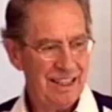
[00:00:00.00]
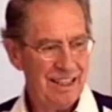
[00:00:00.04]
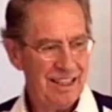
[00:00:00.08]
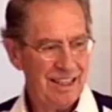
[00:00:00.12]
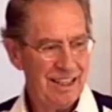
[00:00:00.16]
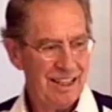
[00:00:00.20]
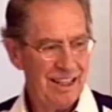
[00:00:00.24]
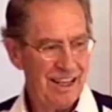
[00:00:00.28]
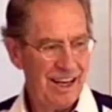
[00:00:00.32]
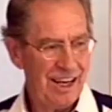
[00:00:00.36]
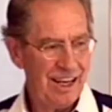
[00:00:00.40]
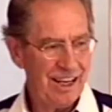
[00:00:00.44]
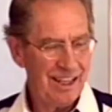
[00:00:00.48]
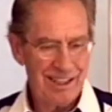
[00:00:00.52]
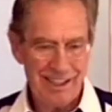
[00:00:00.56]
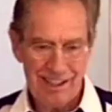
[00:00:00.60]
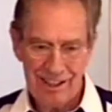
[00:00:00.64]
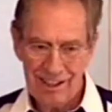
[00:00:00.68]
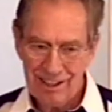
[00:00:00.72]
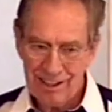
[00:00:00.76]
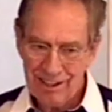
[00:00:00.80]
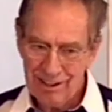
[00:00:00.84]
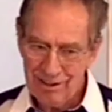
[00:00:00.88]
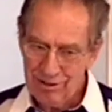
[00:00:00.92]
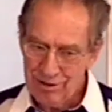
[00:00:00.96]
I
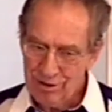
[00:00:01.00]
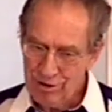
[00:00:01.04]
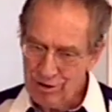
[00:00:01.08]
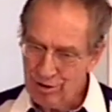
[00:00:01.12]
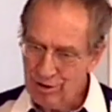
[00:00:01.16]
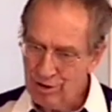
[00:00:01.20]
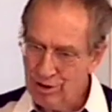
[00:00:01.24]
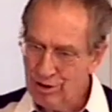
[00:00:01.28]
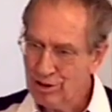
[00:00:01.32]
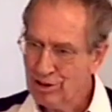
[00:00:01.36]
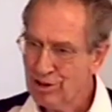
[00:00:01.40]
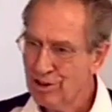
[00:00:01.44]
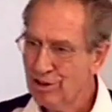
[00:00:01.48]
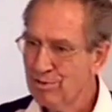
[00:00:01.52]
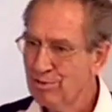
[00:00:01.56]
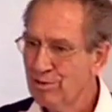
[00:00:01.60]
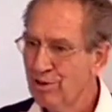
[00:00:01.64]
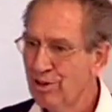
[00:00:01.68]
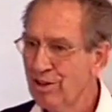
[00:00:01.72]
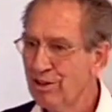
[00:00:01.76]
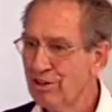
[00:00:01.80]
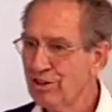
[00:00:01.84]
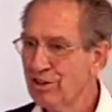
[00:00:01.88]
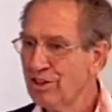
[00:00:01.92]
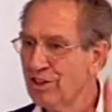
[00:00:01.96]
think if Jerusalem would
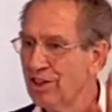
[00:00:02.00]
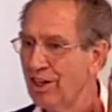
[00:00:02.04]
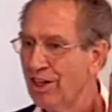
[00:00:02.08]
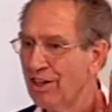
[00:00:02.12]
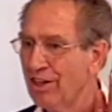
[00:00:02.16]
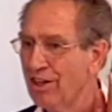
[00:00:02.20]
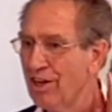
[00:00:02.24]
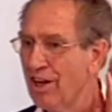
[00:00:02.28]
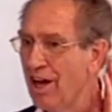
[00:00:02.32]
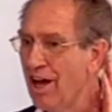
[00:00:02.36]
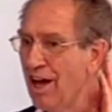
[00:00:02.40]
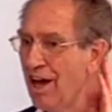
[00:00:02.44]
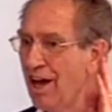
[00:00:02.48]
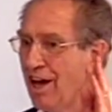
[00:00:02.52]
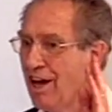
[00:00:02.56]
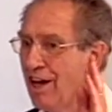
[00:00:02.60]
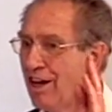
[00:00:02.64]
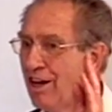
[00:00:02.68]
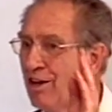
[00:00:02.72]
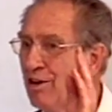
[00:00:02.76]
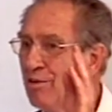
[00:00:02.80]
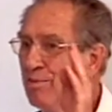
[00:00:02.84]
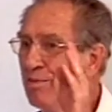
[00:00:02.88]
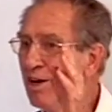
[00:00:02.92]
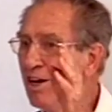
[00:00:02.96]
have sent
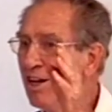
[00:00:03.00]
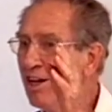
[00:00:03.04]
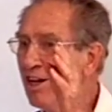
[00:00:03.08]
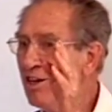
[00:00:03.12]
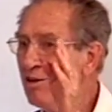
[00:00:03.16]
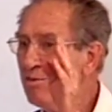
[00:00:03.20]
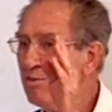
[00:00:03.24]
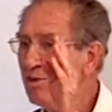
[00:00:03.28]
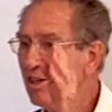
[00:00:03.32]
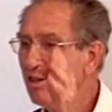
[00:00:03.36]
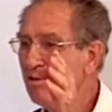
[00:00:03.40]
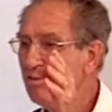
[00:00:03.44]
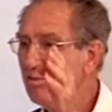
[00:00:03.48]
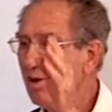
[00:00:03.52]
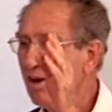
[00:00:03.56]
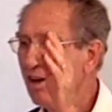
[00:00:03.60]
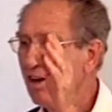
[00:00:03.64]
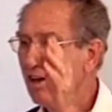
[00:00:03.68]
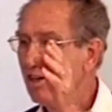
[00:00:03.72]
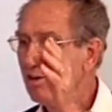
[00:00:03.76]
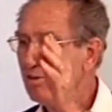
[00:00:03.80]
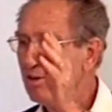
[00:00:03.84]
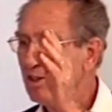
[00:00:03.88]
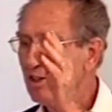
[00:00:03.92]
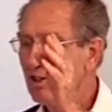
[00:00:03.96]
anybody but
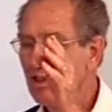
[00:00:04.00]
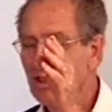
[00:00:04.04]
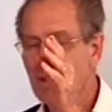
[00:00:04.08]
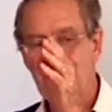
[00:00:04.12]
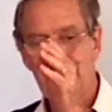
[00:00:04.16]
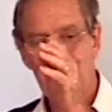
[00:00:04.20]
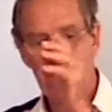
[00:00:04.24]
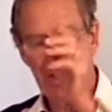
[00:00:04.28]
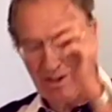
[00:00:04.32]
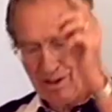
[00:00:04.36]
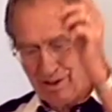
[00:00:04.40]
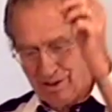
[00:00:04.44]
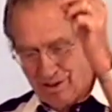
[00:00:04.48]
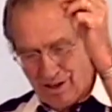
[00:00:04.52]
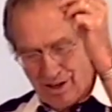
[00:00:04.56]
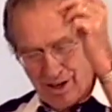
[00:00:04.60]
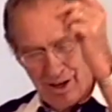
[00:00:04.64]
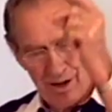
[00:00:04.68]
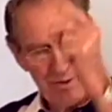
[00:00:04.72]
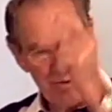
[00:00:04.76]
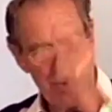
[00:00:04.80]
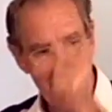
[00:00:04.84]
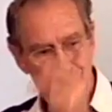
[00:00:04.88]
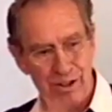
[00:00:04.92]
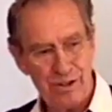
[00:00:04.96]
Barnabas up there, they
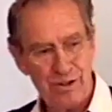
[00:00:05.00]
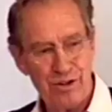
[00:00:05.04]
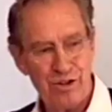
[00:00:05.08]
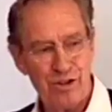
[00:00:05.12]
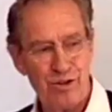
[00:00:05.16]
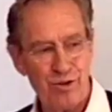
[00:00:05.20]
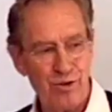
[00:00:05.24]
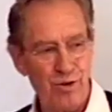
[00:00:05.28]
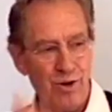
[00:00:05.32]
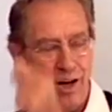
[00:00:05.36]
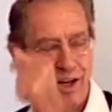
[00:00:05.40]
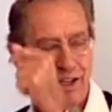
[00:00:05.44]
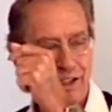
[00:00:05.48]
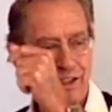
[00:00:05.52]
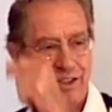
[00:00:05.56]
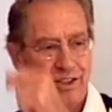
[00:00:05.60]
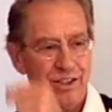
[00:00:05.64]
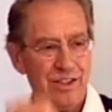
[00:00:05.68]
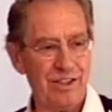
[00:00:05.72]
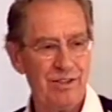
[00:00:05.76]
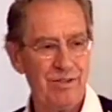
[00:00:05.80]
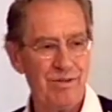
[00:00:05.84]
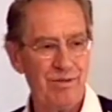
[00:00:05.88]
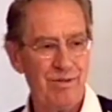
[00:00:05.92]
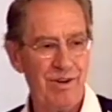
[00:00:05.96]
would have squashed
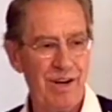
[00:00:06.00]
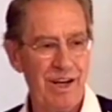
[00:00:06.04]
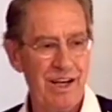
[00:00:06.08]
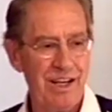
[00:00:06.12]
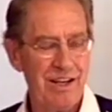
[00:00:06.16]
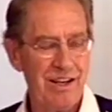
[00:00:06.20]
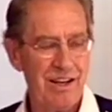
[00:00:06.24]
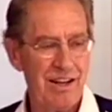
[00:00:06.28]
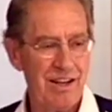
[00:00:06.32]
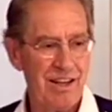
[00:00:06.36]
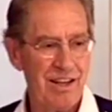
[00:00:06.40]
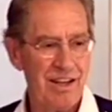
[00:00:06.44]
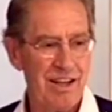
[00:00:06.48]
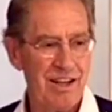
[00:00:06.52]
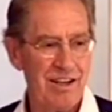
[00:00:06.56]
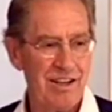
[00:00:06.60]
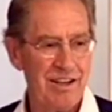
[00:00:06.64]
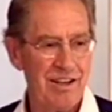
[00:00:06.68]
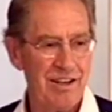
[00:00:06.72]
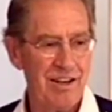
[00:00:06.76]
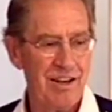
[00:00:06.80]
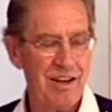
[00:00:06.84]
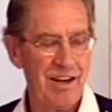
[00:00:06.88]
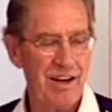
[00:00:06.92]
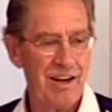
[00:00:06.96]
it right then
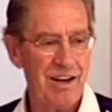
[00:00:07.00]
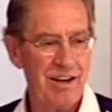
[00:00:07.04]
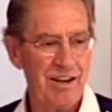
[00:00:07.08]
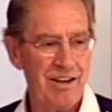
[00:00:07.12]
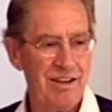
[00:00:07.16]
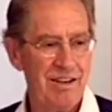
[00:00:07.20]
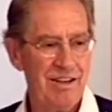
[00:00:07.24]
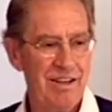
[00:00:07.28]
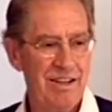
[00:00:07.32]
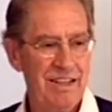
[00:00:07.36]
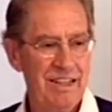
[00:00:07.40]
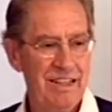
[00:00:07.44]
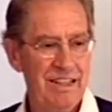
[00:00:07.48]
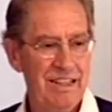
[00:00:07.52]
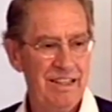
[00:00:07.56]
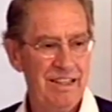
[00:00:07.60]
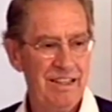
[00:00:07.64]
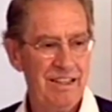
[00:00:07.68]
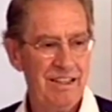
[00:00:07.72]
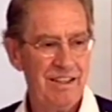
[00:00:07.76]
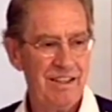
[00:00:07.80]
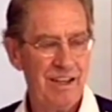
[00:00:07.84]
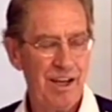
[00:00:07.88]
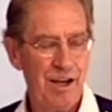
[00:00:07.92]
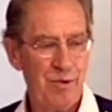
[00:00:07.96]
and there.
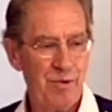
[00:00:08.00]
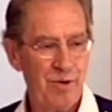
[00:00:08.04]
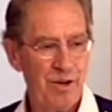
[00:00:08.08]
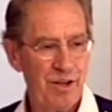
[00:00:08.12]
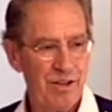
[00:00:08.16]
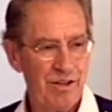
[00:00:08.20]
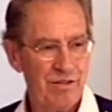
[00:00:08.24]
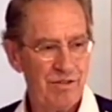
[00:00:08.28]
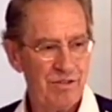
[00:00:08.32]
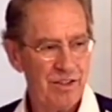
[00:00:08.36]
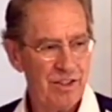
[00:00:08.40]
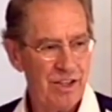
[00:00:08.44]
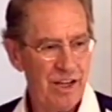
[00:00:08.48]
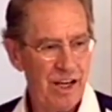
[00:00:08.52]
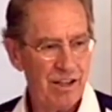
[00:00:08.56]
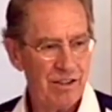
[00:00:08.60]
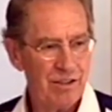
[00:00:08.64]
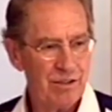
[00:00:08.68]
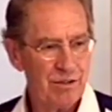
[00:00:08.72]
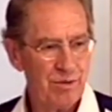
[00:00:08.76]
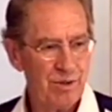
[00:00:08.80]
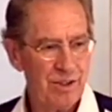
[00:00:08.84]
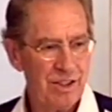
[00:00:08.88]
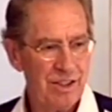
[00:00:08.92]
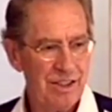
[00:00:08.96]
They would have dealt
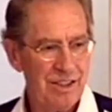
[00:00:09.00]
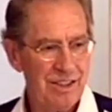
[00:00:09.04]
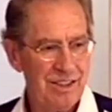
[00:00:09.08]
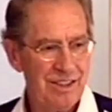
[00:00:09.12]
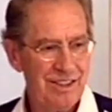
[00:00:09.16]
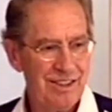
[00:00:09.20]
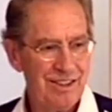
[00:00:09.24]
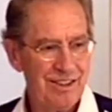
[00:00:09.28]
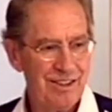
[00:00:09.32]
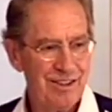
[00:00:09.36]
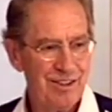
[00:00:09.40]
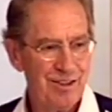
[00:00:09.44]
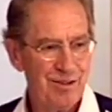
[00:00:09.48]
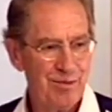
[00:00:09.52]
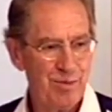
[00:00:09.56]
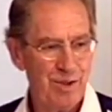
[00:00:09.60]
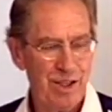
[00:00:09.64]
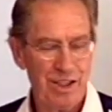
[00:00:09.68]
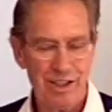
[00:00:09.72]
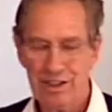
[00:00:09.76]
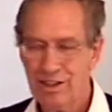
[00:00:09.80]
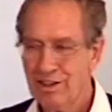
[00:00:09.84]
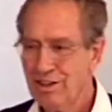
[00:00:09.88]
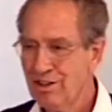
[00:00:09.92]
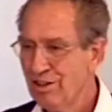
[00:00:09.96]
with it.
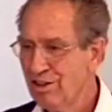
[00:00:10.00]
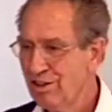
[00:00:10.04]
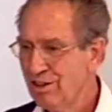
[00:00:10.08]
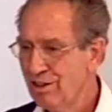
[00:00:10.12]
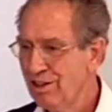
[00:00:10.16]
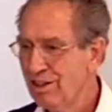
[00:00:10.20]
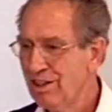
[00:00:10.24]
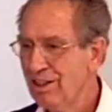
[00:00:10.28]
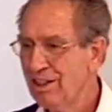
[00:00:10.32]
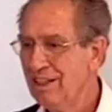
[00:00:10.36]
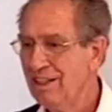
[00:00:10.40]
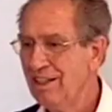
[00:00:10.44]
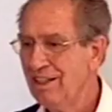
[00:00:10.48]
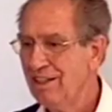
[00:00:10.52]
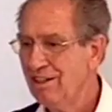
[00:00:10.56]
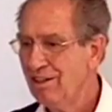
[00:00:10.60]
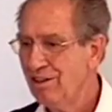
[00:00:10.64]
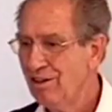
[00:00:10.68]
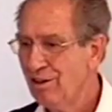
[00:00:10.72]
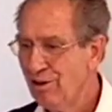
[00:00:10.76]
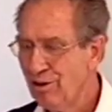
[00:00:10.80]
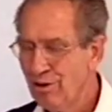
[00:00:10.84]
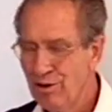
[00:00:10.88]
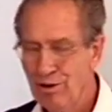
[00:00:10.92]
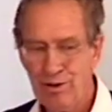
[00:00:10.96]
But good
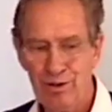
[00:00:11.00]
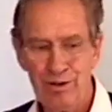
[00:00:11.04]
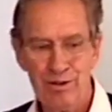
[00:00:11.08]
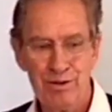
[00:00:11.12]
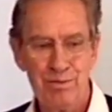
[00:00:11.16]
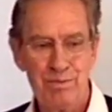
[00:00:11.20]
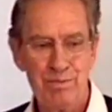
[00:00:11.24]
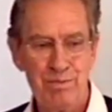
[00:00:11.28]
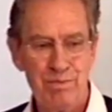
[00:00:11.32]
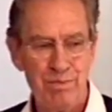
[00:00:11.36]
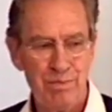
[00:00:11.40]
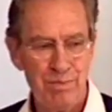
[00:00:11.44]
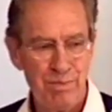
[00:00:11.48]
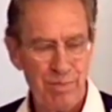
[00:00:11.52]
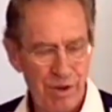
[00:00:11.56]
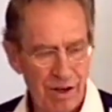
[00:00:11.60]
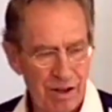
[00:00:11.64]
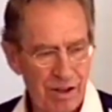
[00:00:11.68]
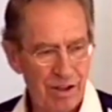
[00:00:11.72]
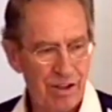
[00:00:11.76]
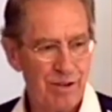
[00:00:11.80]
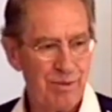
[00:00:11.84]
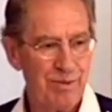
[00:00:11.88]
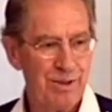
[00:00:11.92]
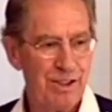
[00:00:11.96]
old
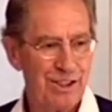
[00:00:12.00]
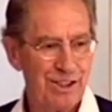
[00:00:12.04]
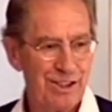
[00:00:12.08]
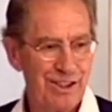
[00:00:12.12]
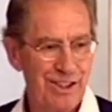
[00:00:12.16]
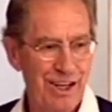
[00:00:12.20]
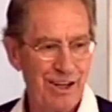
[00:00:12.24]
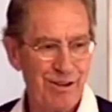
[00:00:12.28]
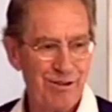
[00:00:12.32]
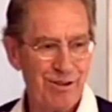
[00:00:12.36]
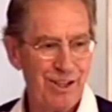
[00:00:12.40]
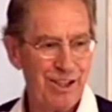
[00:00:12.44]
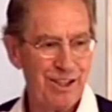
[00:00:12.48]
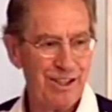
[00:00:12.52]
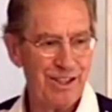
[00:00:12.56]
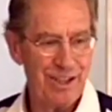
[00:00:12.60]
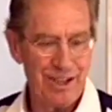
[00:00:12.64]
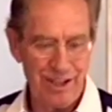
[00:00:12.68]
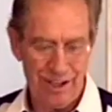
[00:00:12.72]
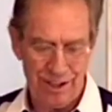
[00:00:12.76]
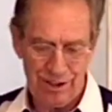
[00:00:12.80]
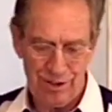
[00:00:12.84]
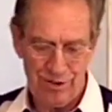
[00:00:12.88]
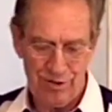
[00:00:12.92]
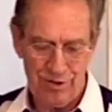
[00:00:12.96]
Barnabas. Now read the
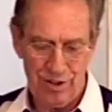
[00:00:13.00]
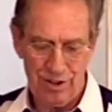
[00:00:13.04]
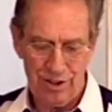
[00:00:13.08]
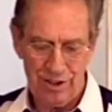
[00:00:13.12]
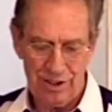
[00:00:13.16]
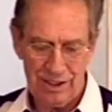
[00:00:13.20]
next verse.